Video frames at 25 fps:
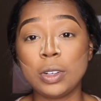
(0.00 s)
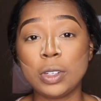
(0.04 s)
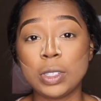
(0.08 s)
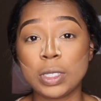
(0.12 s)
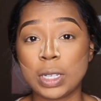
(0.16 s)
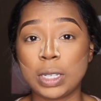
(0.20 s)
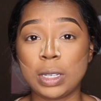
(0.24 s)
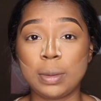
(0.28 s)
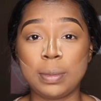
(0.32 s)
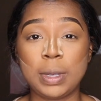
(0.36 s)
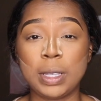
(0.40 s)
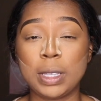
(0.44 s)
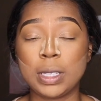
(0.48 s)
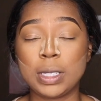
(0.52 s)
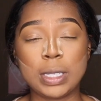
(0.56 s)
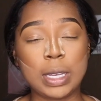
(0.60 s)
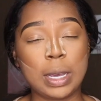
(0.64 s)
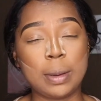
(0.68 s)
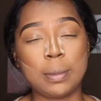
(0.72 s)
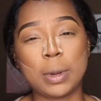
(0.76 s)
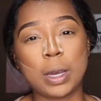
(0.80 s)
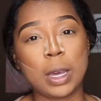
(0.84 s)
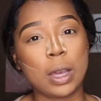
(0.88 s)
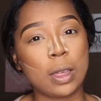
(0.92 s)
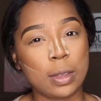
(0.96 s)
is going to be the
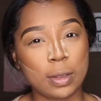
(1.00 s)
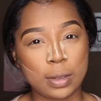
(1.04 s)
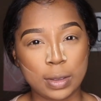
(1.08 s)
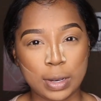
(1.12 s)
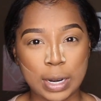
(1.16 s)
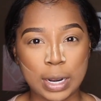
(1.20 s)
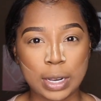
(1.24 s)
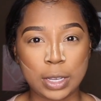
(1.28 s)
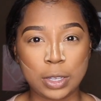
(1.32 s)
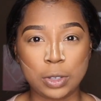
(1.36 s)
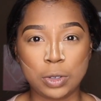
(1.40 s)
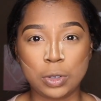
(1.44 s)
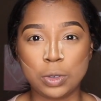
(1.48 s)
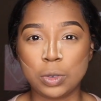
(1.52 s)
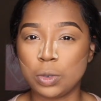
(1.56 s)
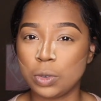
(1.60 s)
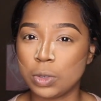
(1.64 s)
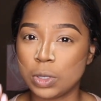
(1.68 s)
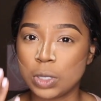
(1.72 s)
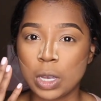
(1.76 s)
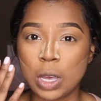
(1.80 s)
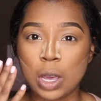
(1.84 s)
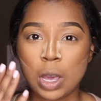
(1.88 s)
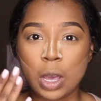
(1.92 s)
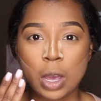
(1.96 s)
same color that I
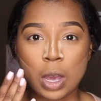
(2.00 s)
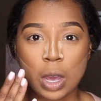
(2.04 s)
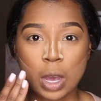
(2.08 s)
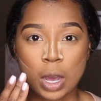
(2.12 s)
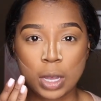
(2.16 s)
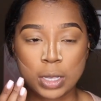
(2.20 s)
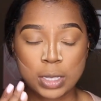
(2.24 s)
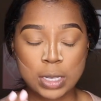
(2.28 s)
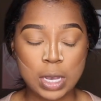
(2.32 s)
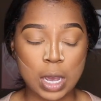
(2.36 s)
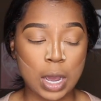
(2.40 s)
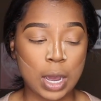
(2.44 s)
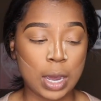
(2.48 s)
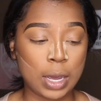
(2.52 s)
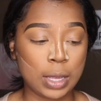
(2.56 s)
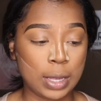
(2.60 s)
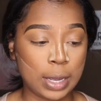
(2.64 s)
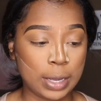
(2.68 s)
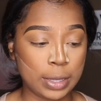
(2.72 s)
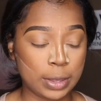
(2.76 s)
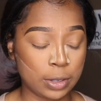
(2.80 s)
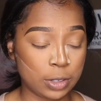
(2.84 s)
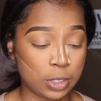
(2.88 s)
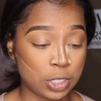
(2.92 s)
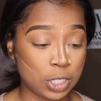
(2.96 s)
use to
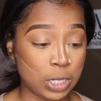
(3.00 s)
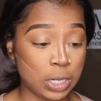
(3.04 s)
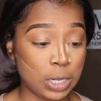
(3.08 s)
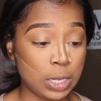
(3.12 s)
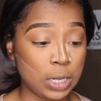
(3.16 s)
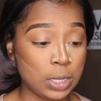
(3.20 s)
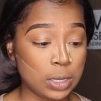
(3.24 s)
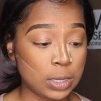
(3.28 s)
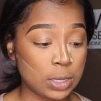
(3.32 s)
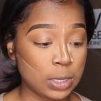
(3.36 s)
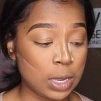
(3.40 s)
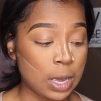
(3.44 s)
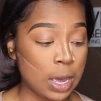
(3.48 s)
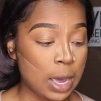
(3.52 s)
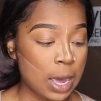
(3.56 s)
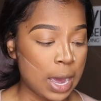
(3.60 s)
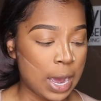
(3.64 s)
highlight their cheeks.